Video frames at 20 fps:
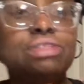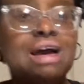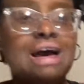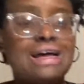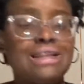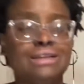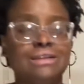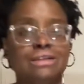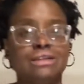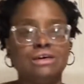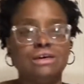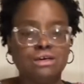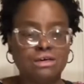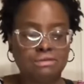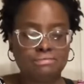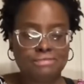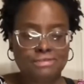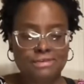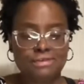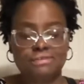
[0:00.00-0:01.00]
I
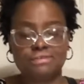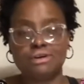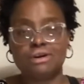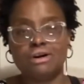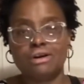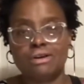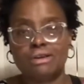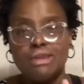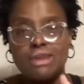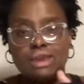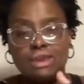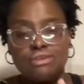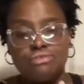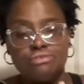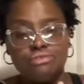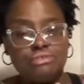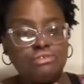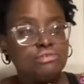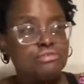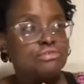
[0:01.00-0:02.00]
love these card
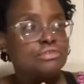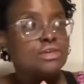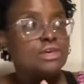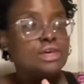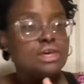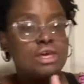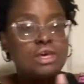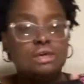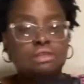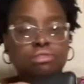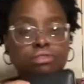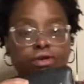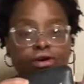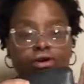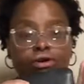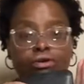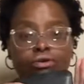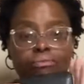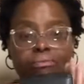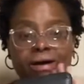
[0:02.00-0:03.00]
cases.
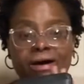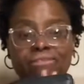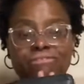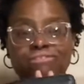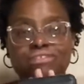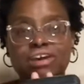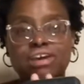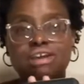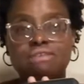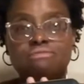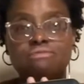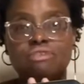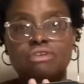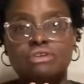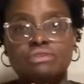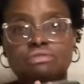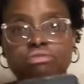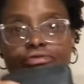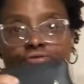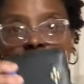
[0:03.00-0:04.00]
They're my
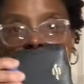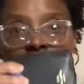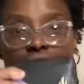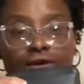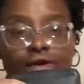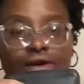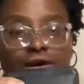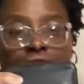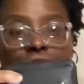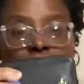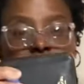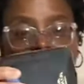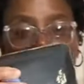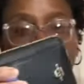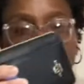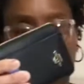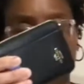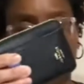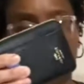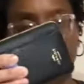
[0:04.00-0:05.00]
favorites. And so
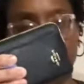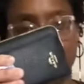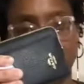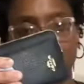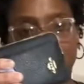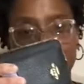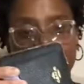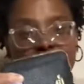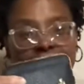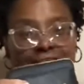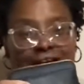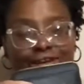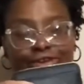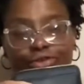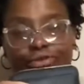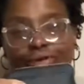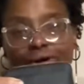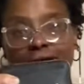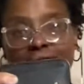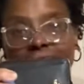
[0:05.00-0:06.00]
I changed in. I
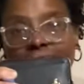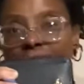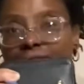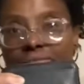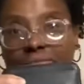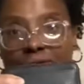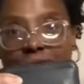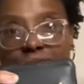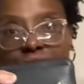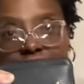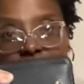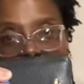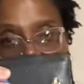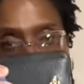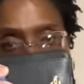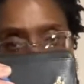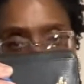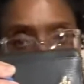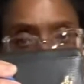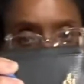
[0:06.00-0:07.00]
do have them in
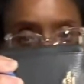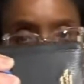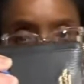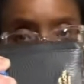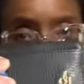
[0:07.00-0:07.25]
several colors.